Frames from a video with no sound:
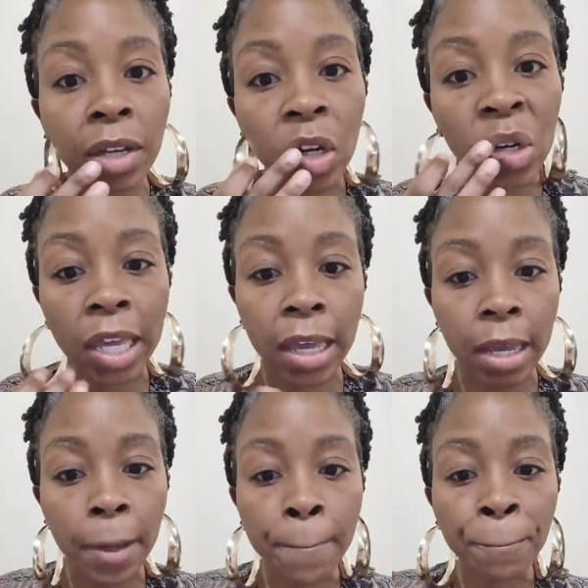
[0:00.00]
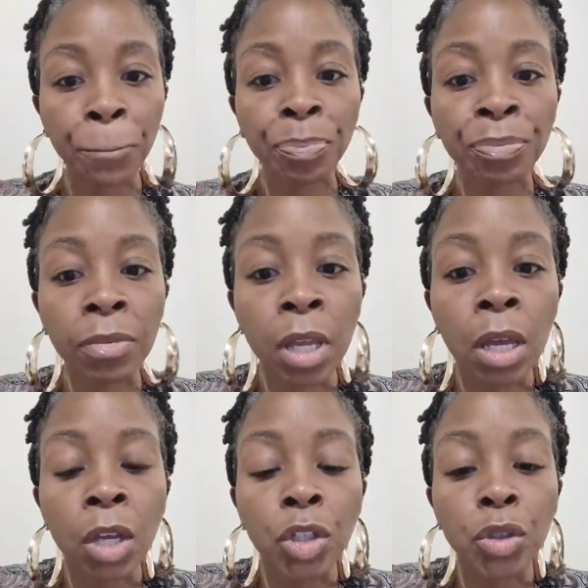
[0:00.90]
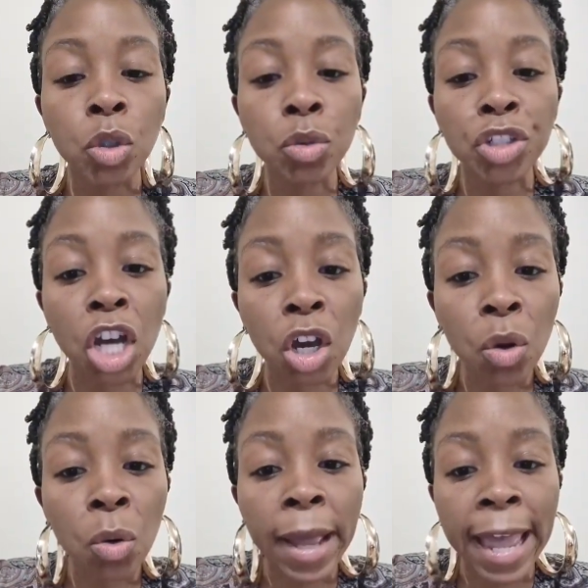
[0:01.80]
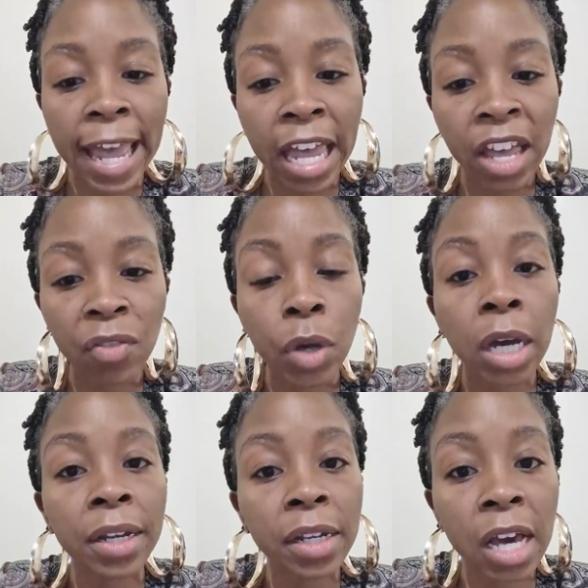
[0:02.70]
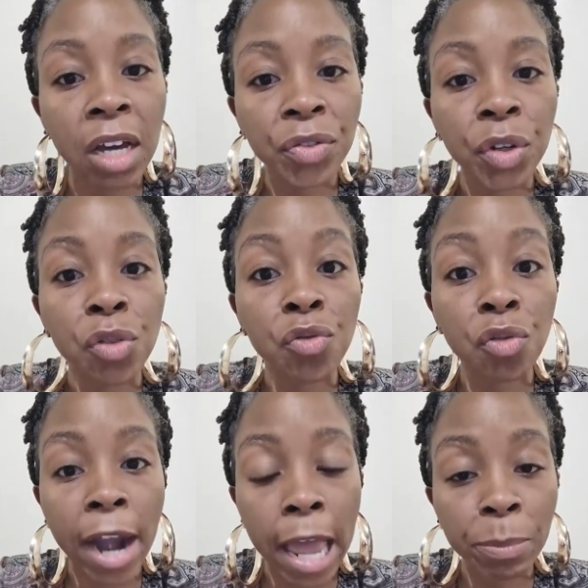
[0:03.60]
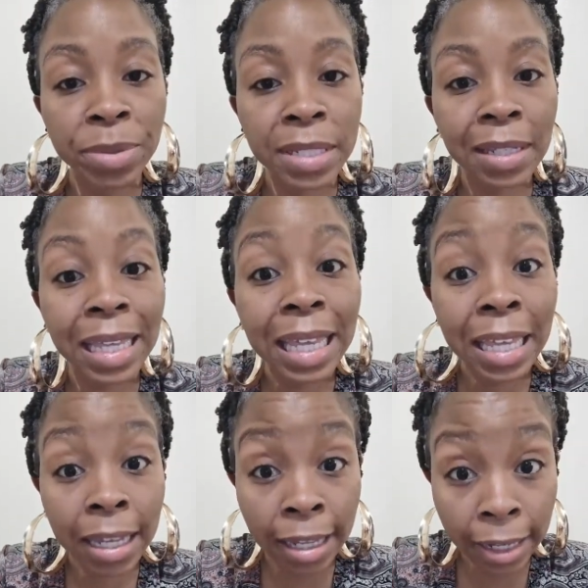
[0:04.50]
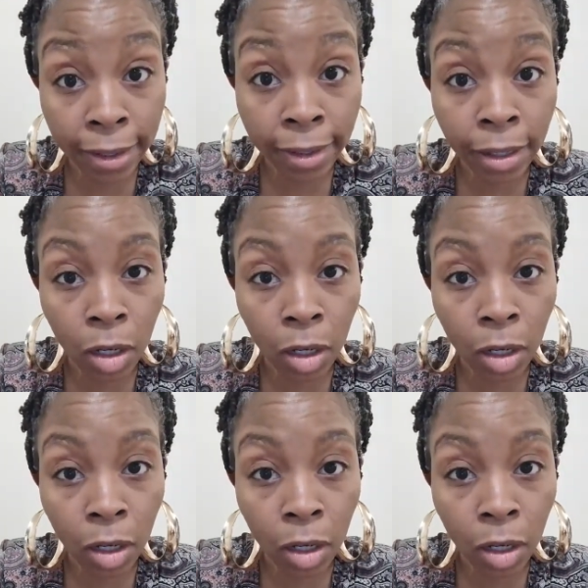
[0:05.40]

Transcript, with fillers: Okay, you don't have enough reps in.